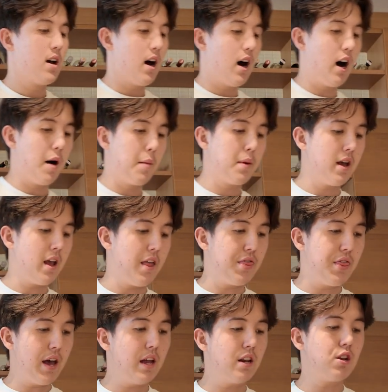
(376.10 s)

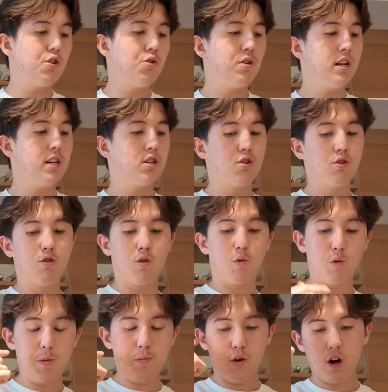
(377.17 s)
And then you need to
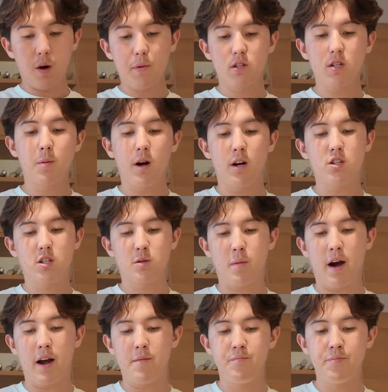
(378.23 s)
reprogram your subconscious
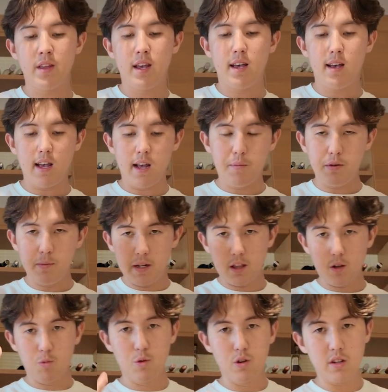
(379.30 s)
mind, implement
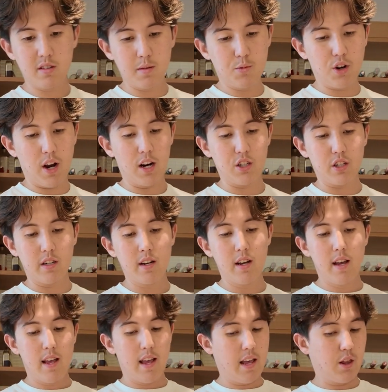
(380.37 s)
the rule of subtraction.
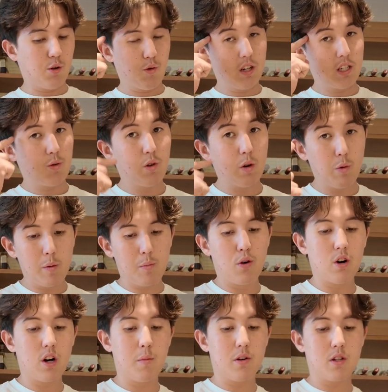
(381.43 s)
And the reason we
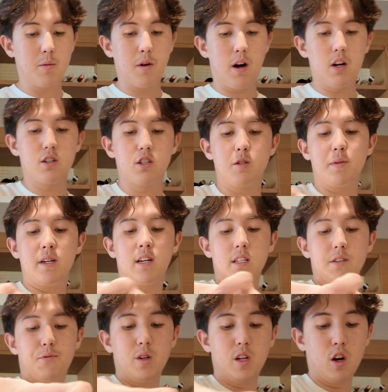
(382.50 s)
reprogram your subconscious is because
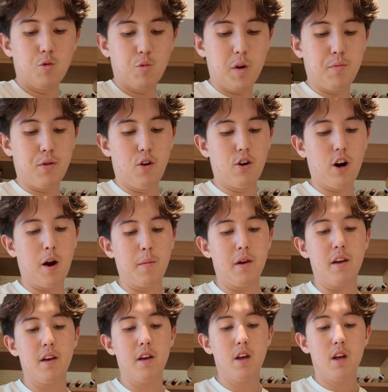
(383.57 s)
if we don't reprogram
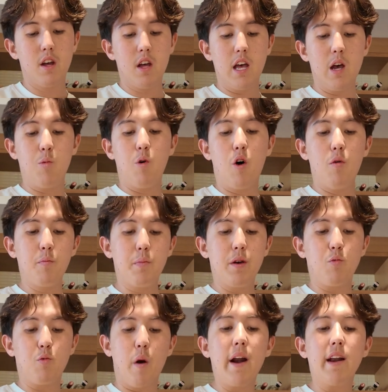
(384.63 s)
it, it won't
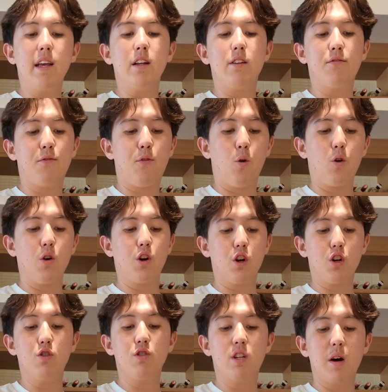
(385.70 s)
be ready for
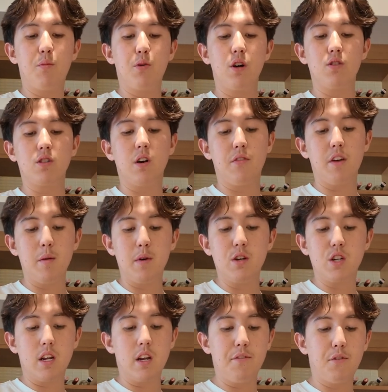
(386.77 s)
your new 10.0
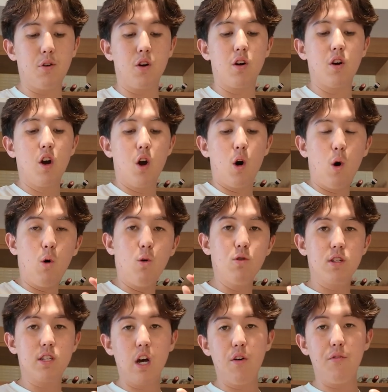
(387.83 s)
self-image. And if your
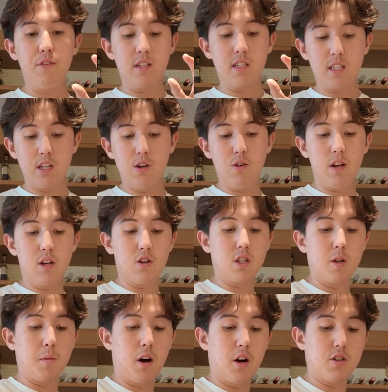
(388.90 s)
old self is still in your
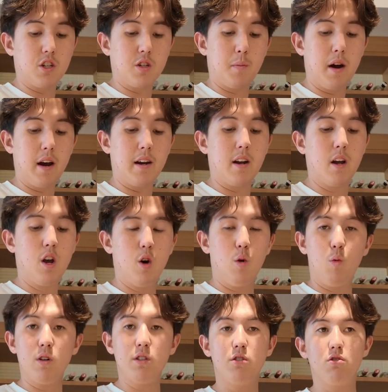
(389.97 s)
subconscious mind,
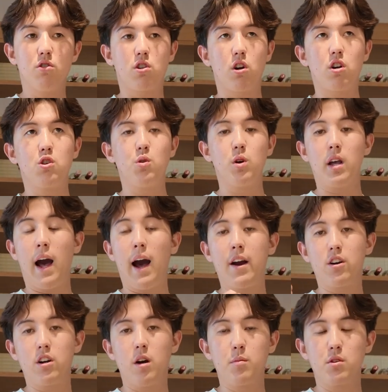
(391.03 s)
once you start doing
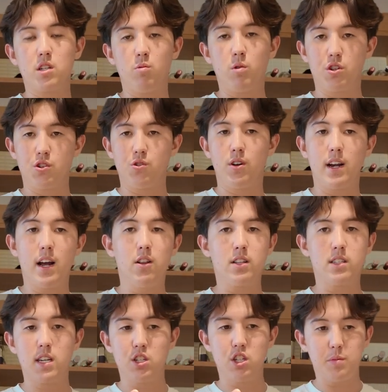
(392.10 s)
higher numbers than what you're doing now,
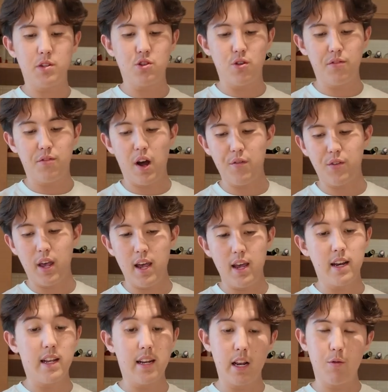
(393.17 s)
let's say Jimmy's doing 5K
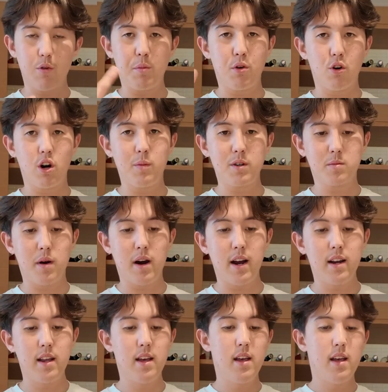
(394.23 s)
and he didn't reprogram his
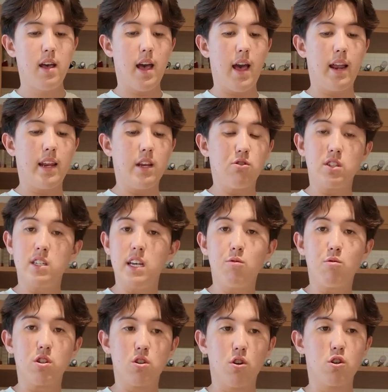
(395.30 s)
mind, and he was seeing
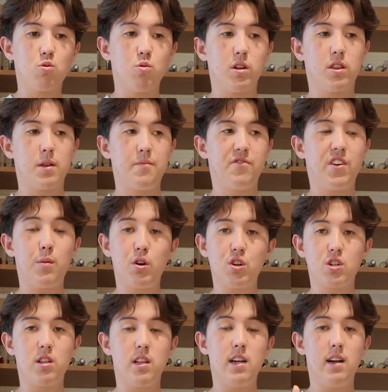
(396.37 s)
results with
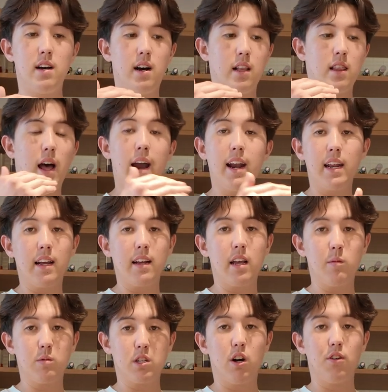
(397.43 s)
vibrationally aligning
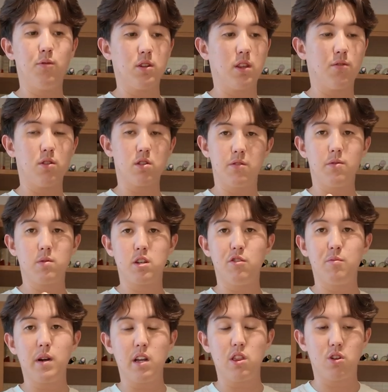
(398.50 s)
himself with the version of
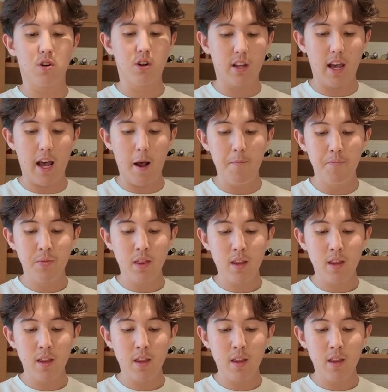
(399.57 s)
himself making 30K,